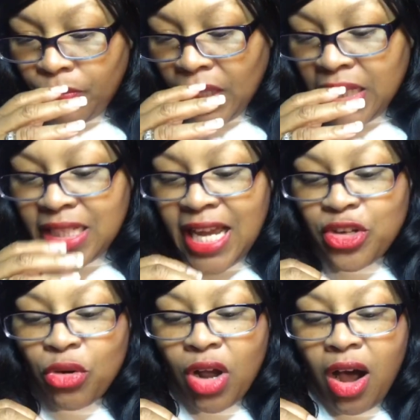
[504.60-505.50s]
let your
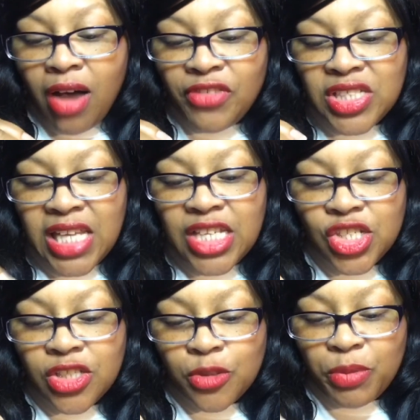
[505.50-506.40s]

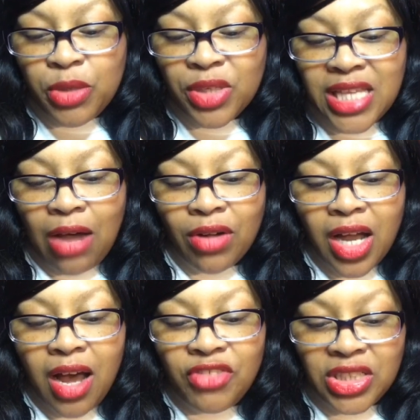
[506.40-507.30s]
conversations be without
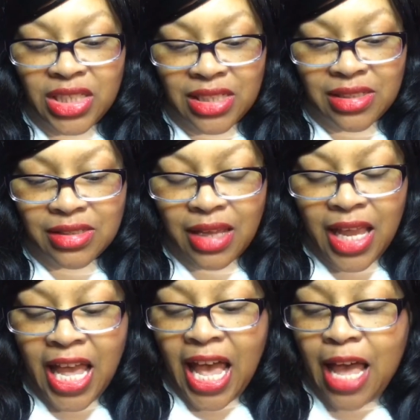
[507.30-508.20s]
covetousness
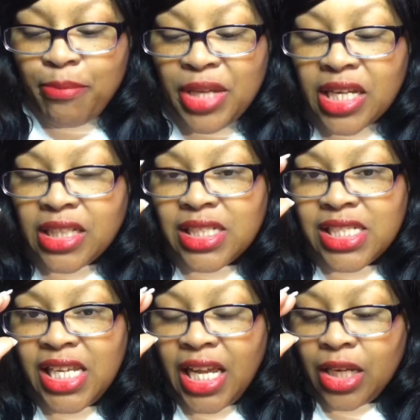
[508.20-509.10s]
and be
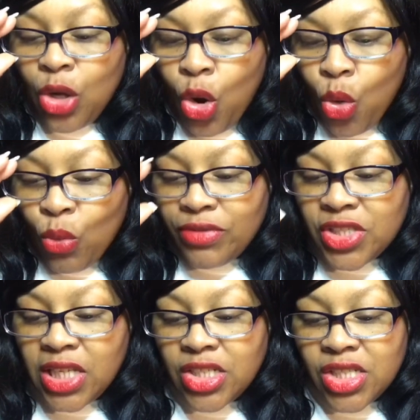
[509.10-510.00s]
content with
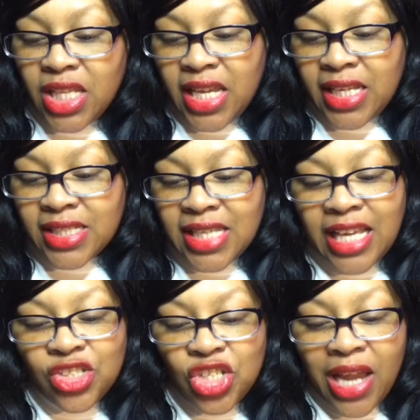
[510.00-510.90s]
such things
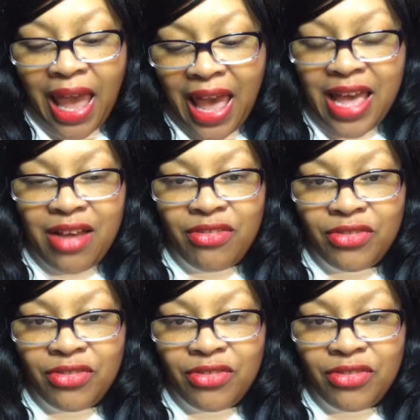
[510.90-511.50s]
as ye have.